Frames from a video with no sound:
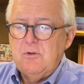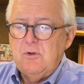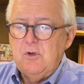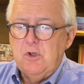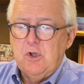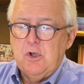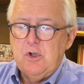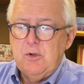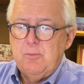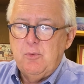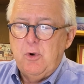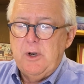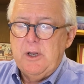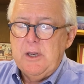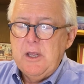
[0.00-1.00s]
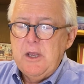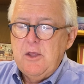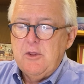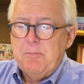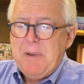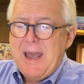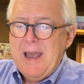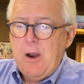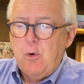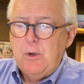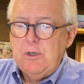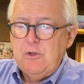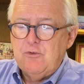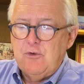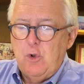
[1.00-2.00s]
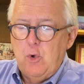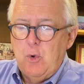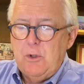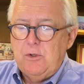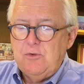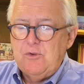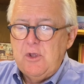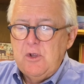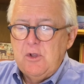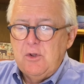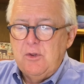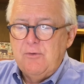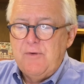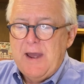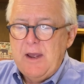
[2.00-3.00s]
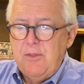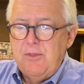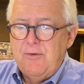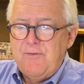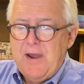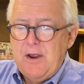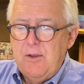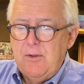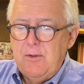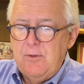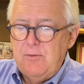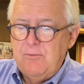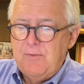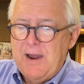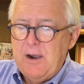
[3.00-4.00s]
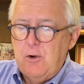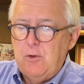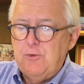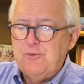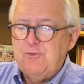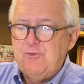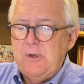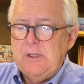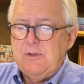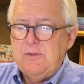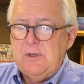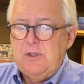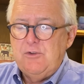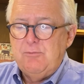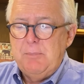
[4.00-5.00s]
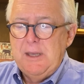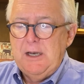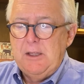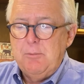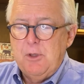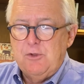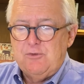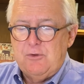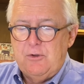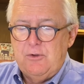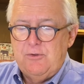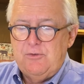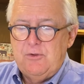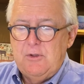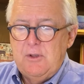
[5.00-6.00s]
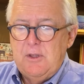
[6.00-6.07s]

Look, pray, the power in his loins, the virile strength in his belly muscles.